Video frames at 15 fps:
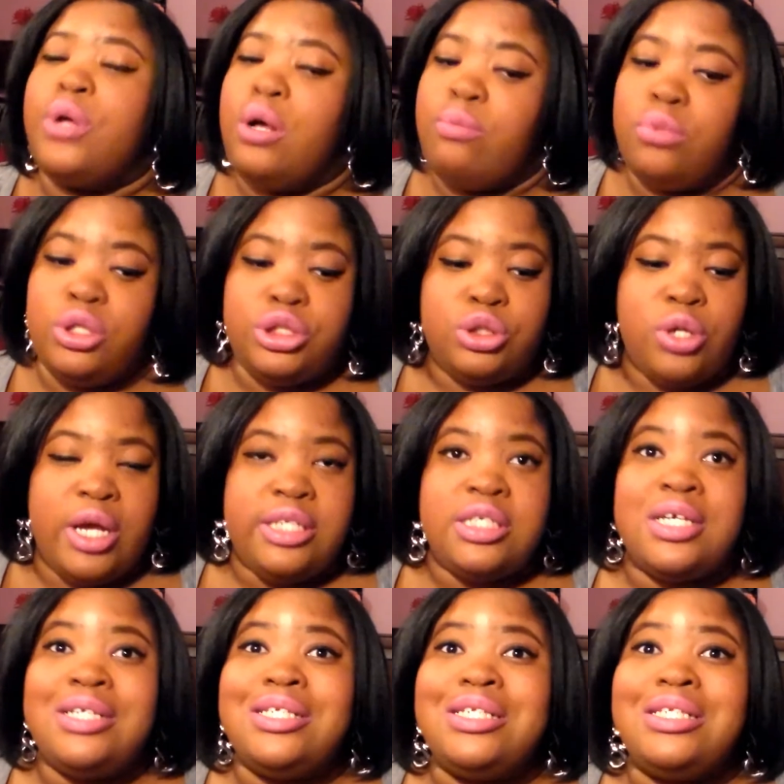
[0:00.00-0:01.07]
a moisturizer
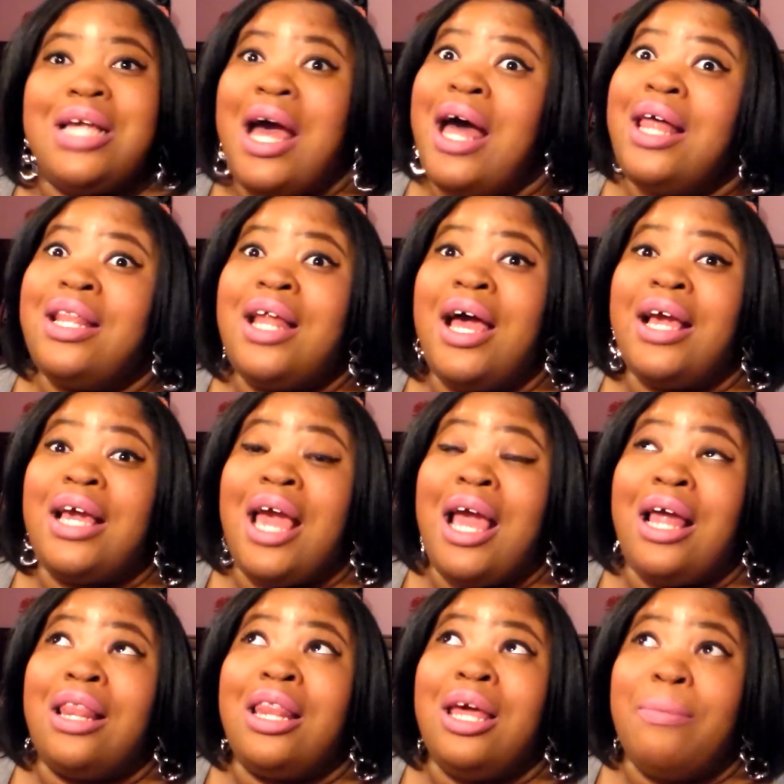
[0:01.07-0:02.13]
because it's not like
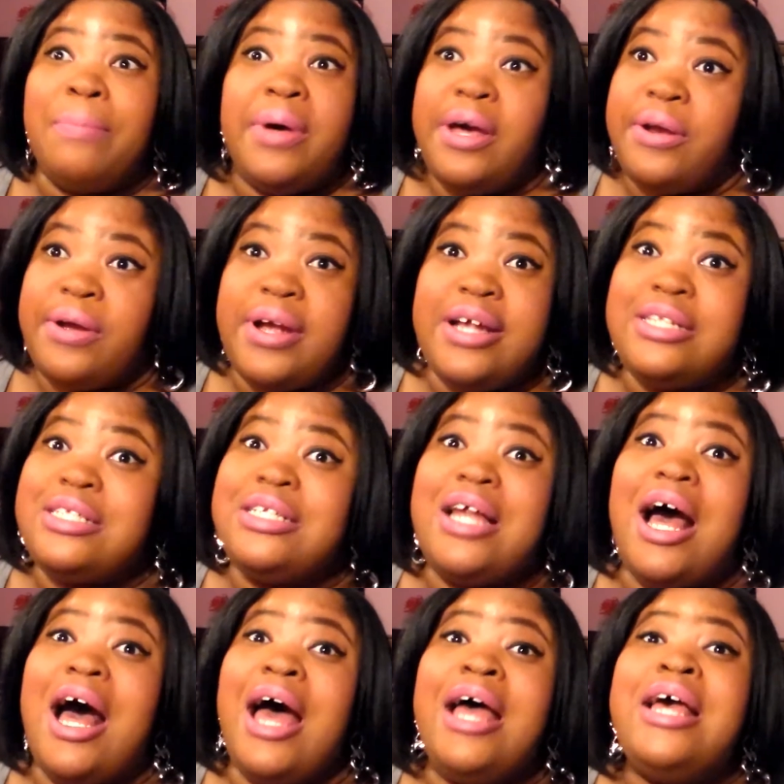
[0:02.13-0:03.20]
a lip butter it's
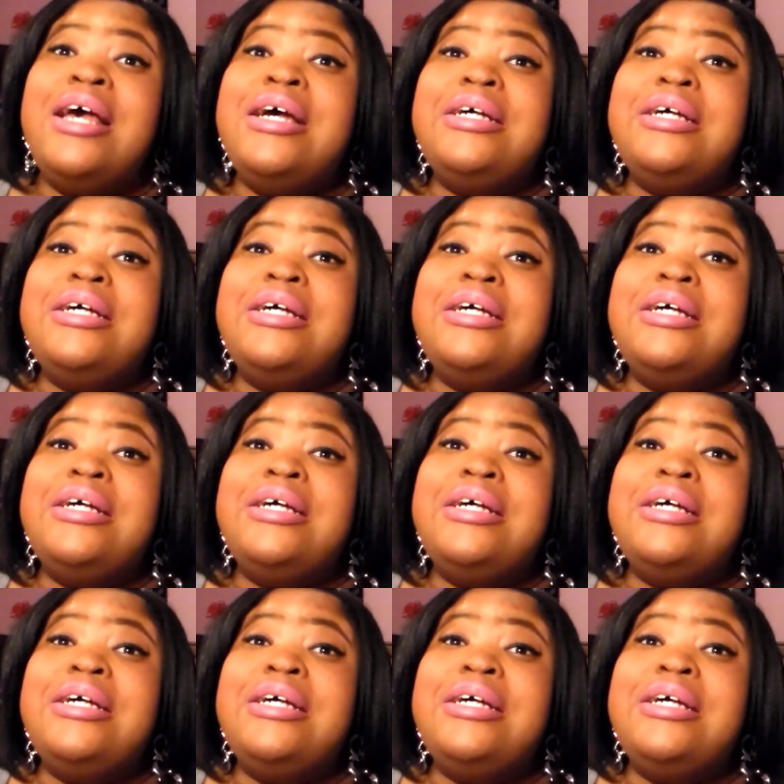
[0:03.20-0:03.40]
not